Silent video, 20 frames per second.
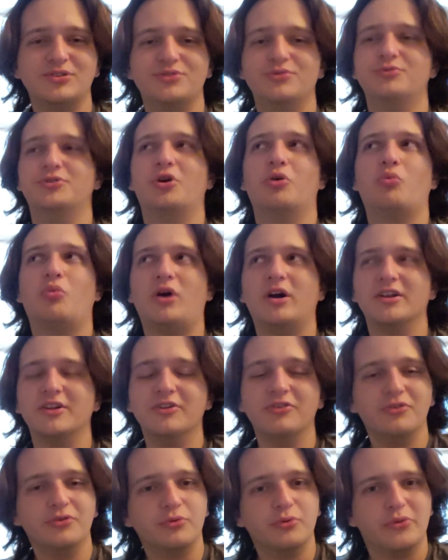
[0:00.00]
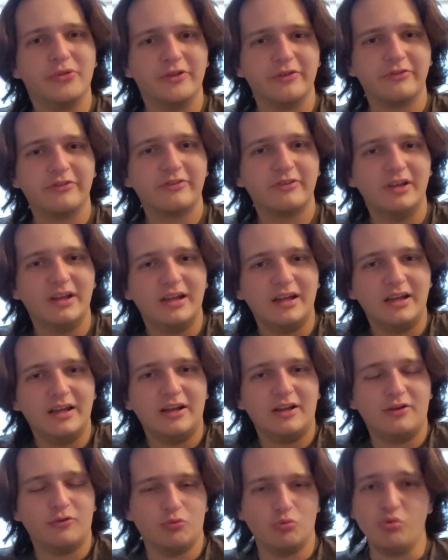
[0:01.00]
you don't want to do this
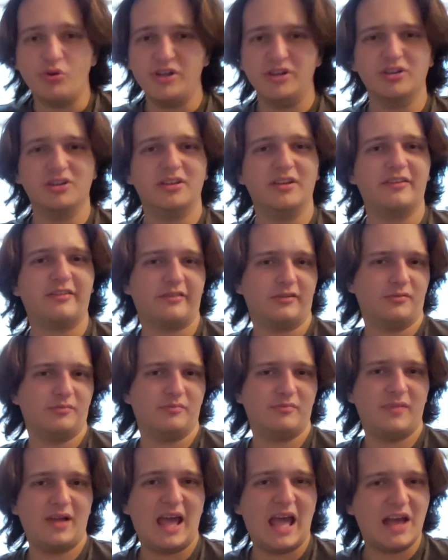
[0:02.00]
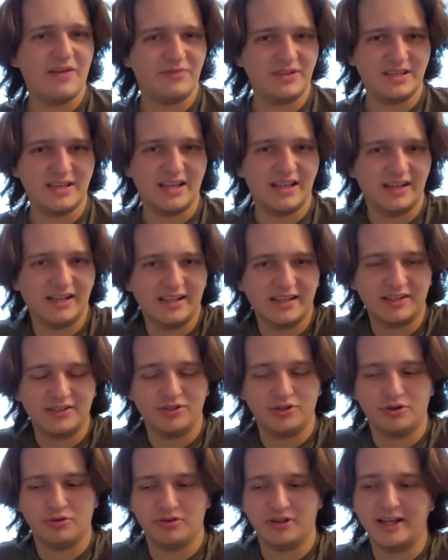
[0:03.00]
realism, heavy-hitting,
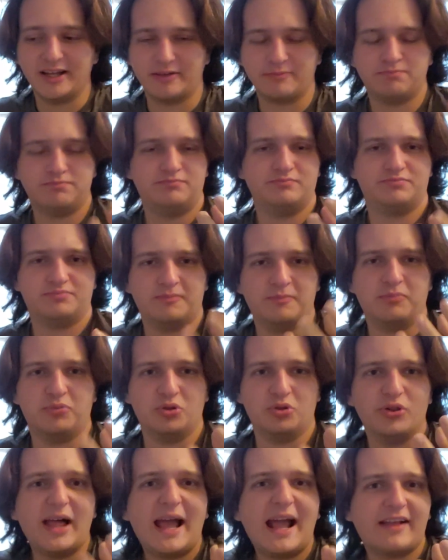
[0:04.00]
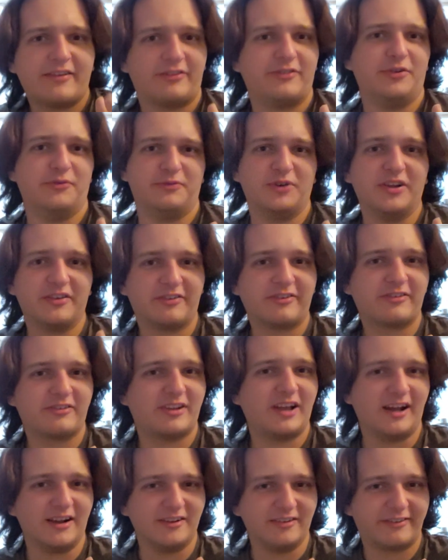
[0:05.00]
like Last of Us
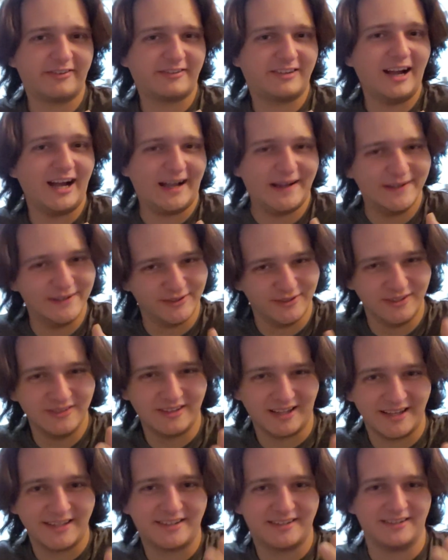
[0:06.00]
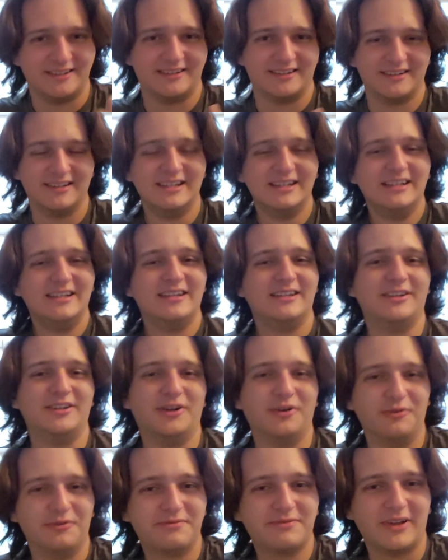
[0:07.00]
kind of style, like,
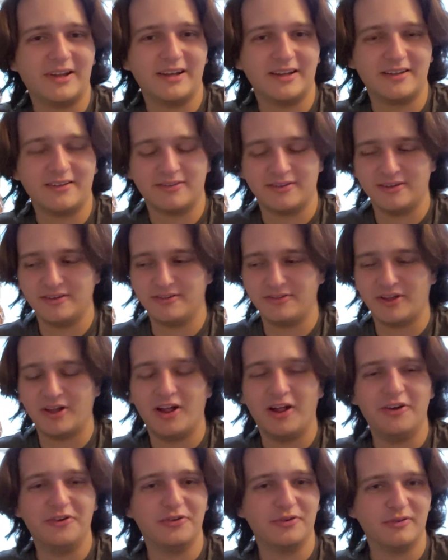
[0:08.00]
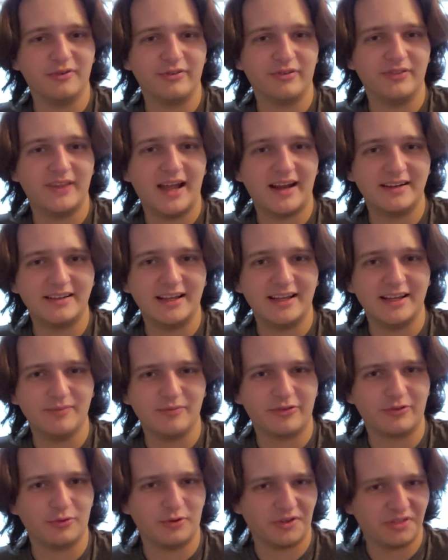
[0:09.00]
fighting the hunters in that game
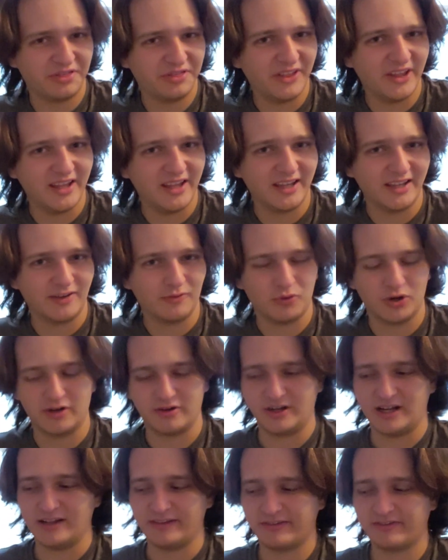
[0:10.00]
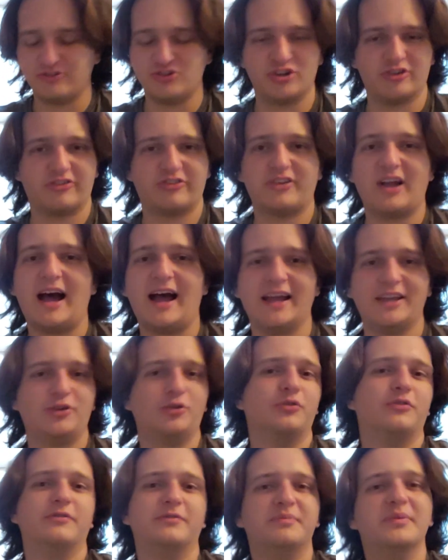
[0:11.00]
sort of thing, where it's just, I
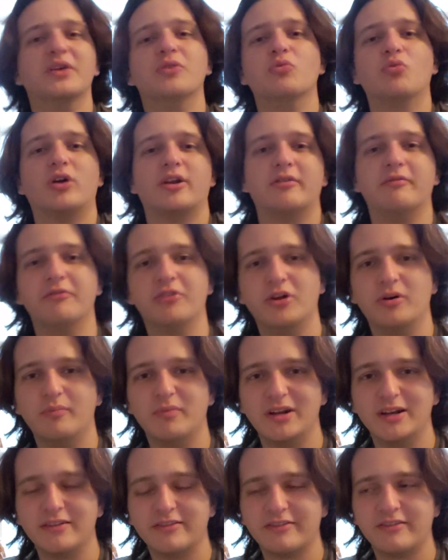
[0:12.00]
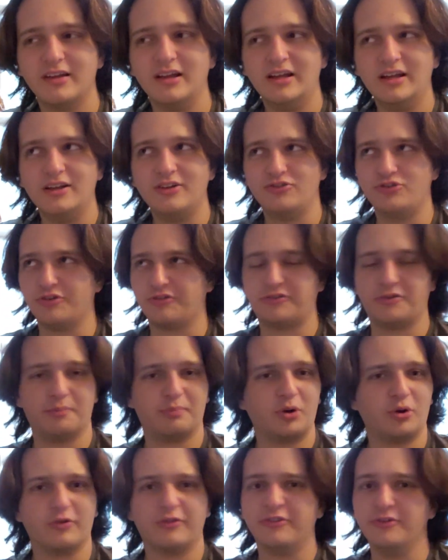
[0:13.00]
could have been one of them, and it's just a
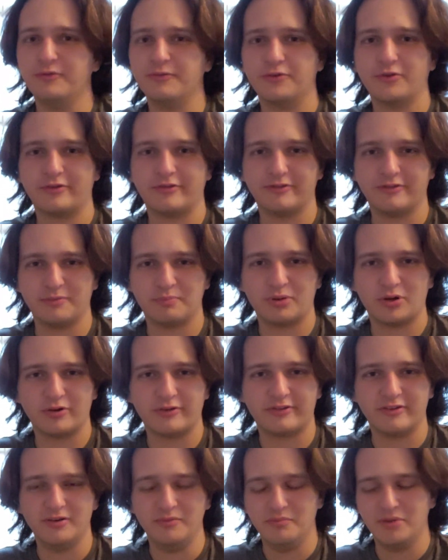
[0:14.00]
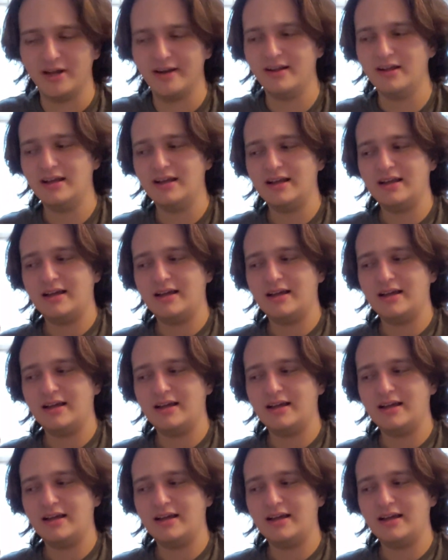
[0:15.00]
person versus a person. But